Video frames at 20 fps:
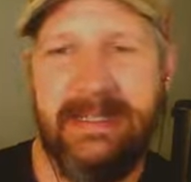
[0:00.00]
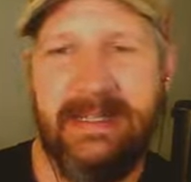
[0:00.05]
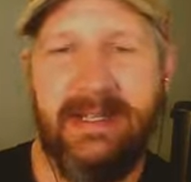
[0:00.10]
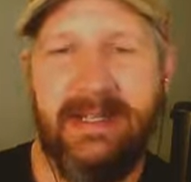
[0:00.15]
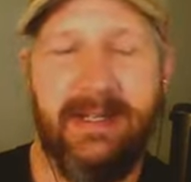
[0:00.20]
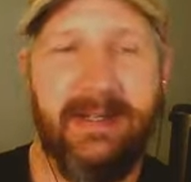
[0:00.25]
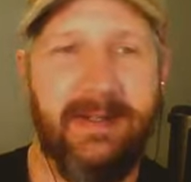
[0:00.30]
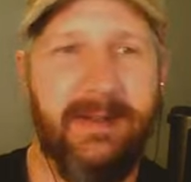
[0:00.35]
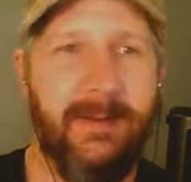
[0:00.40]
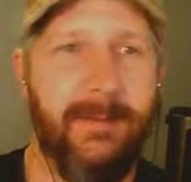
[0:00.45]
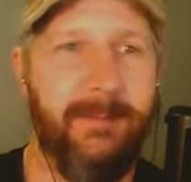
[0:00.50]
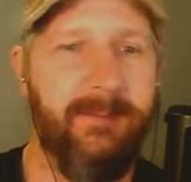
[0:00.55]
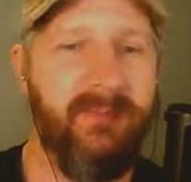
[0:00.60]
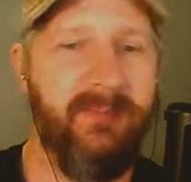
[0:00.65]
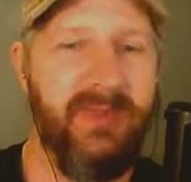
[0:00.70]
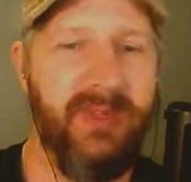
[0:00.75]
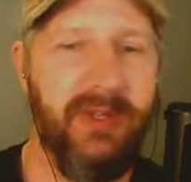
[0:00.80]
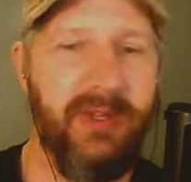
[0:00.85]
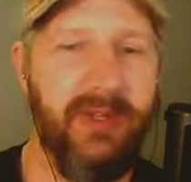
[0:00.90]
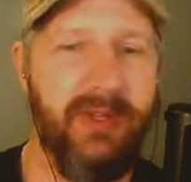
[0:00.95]
Um,
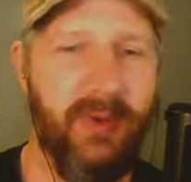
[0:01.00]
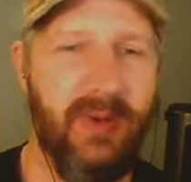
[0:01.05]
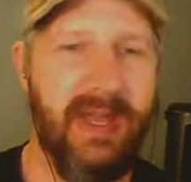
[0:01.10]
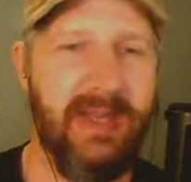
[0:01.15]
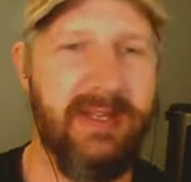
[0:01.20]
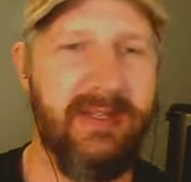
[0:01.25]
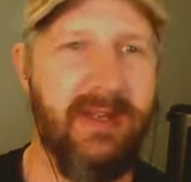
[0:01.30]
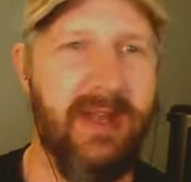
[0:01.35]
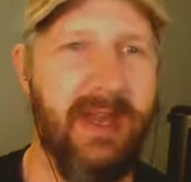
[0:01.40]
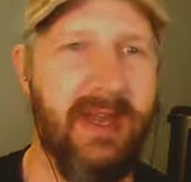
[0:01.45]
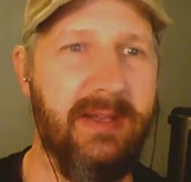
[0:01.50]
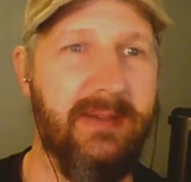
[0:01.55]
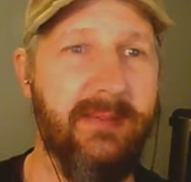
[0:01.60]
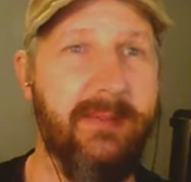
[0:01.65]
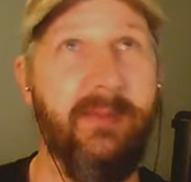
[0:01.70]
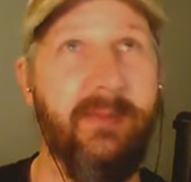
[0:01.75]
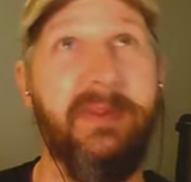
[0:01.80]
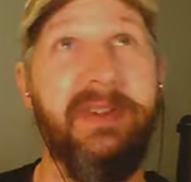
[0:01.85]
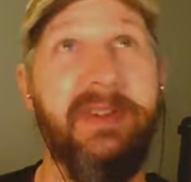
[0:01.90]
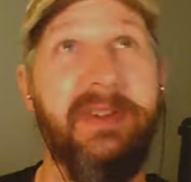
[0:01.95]
you know, I, I
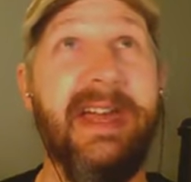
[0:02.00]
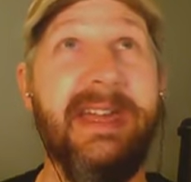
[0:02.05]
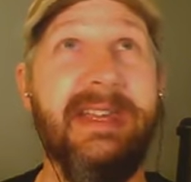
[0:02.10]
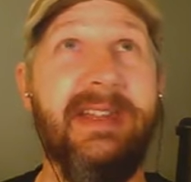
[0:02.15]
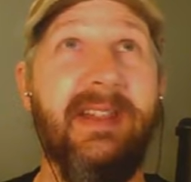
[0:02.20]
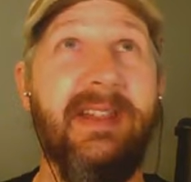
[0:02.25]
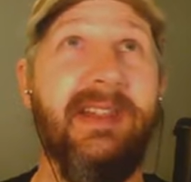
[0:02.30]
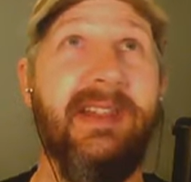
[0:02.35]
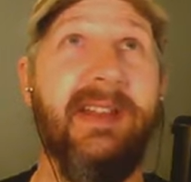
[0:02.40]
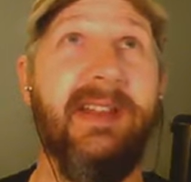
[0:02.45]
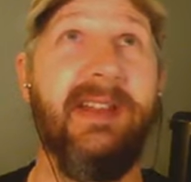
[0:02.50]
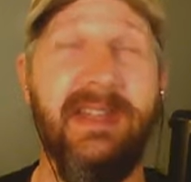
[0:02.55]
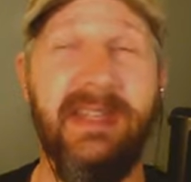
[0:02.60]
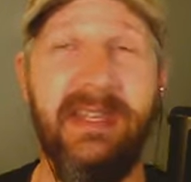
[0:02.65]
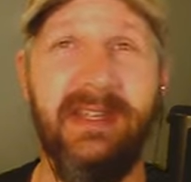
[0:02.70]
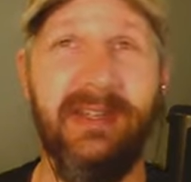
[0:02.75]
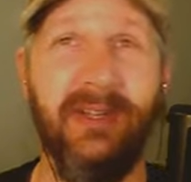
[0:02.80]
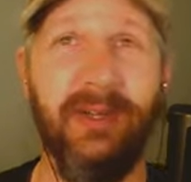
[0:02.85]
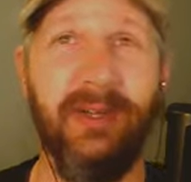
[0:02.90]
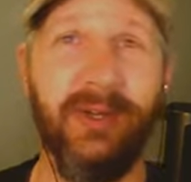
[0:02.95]
like the
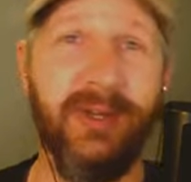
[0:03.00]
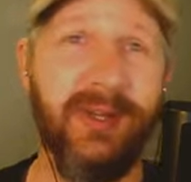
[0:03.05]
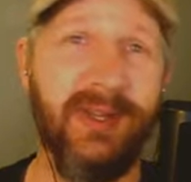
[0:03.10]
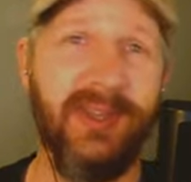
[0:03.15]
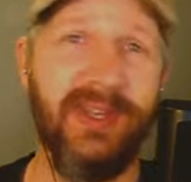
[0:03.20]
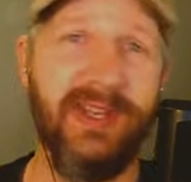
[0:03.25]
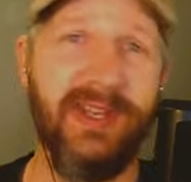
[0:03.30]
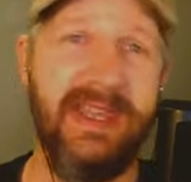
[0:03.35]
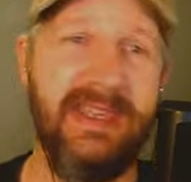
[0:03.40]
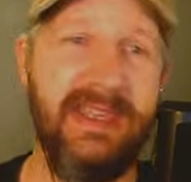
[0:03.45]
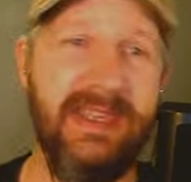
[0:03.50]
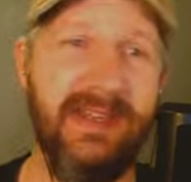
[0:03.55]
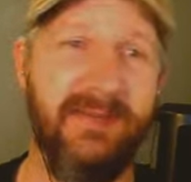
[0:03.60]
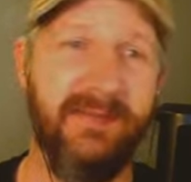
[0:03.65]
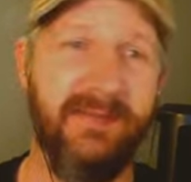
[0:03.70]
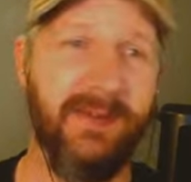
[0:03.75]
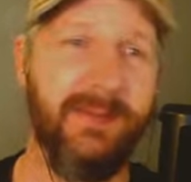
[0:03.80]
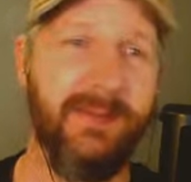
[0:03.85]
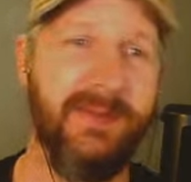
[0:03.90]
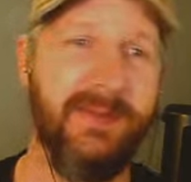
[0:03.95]
clean look that I get
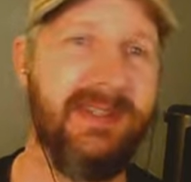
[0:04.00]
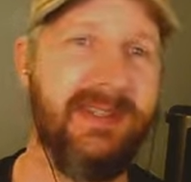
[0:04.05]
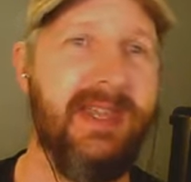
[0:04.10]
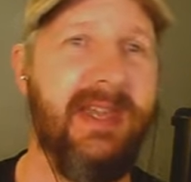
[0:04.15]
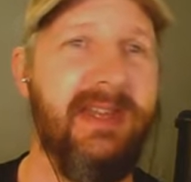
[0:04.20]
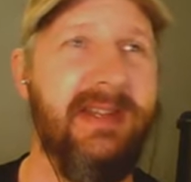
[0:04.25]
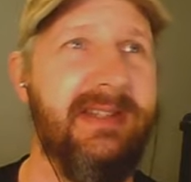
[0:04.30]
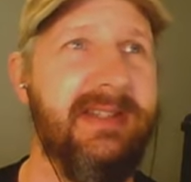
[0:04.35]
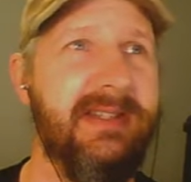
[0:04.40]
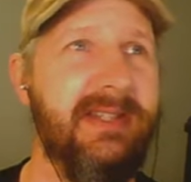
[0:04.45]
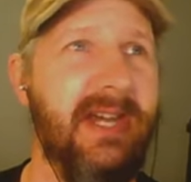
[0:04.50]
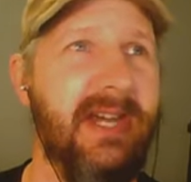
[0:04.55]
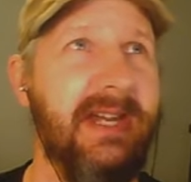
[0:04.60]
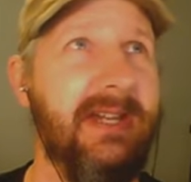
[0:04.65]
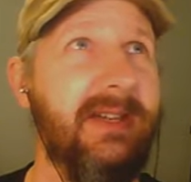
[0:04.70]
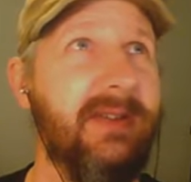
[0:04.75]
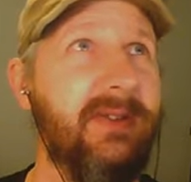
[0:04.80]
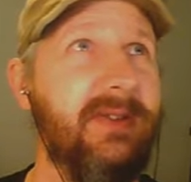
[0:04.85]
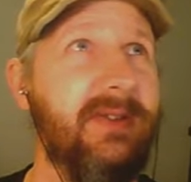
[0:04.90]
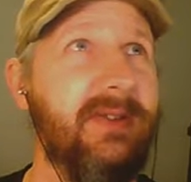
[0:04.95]
from this kind of style,